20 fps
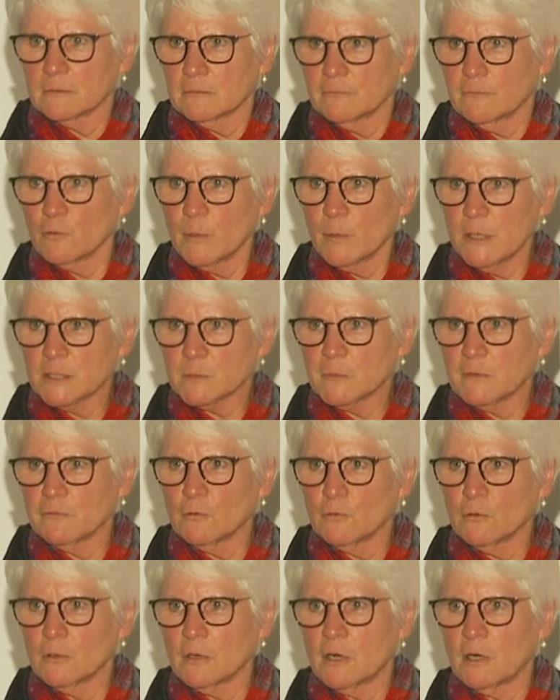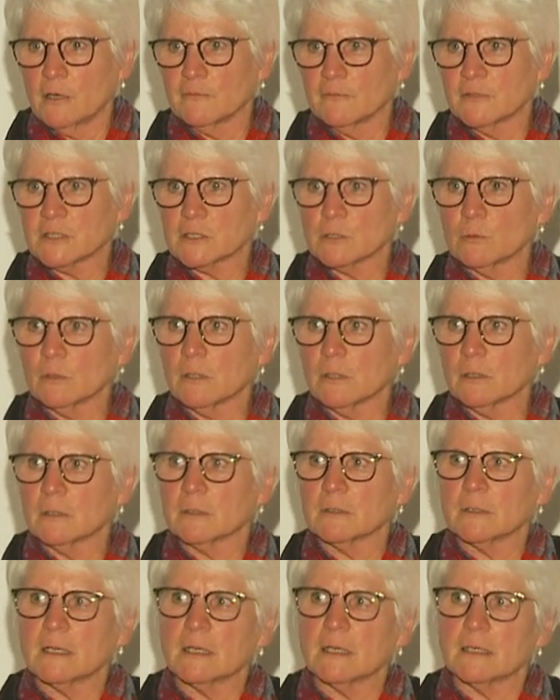4 weeks before harvest, you will
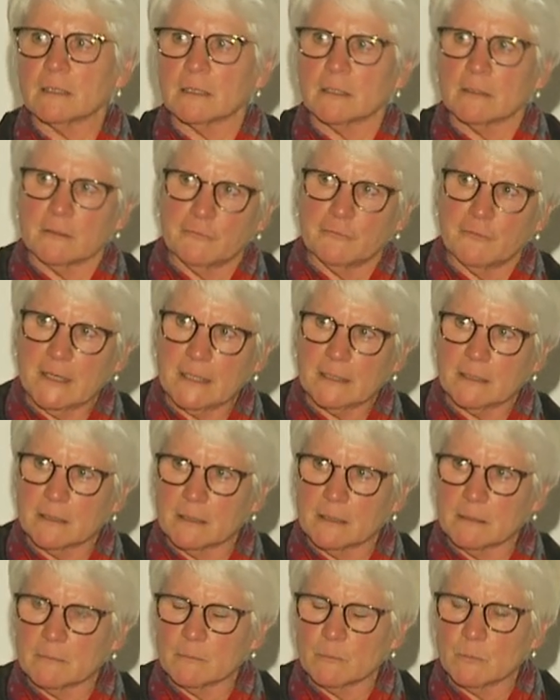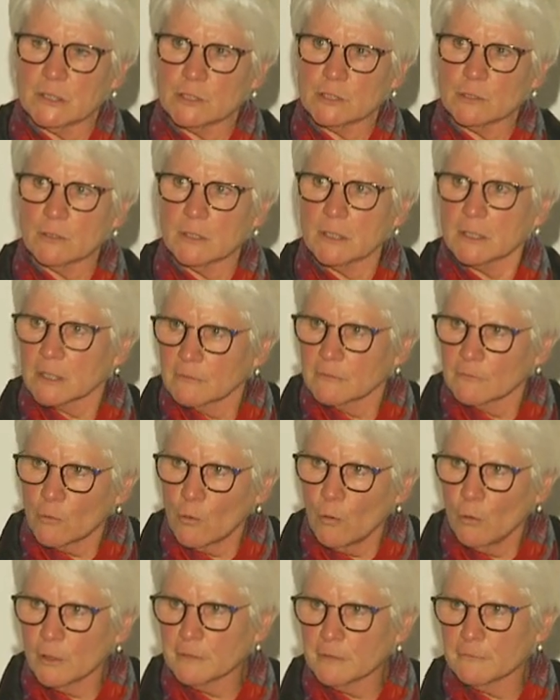affect the maturity of
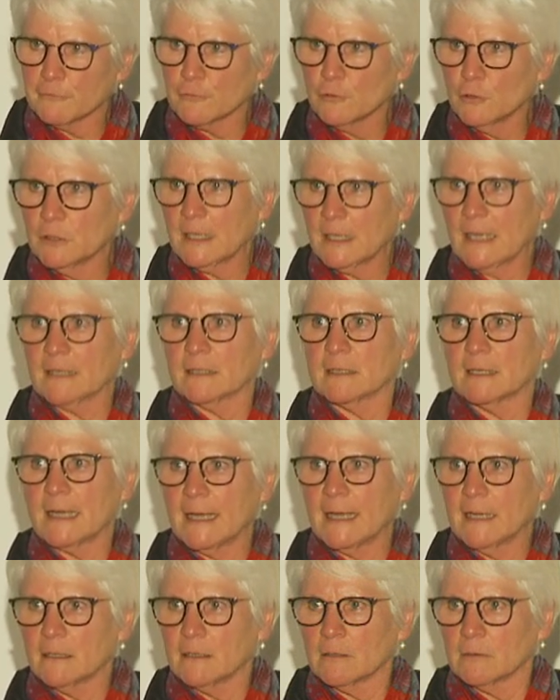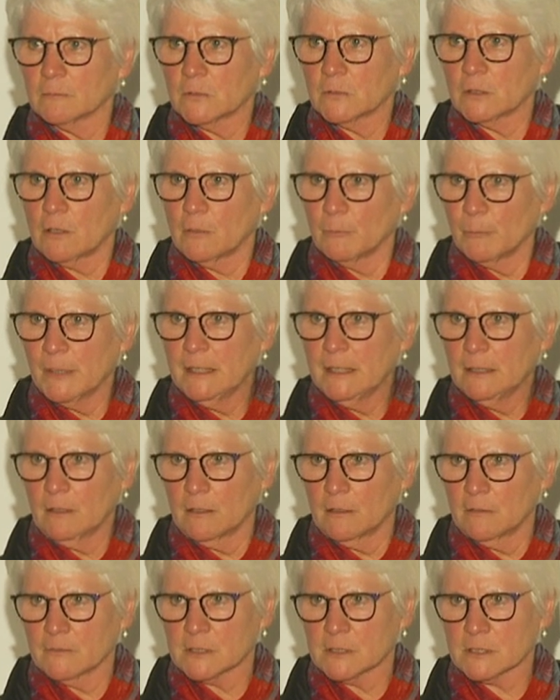all the fruit and delay the complete
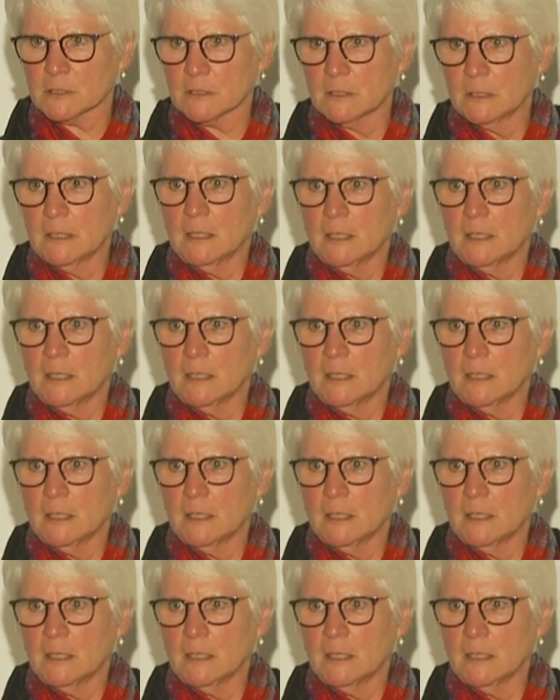harvest.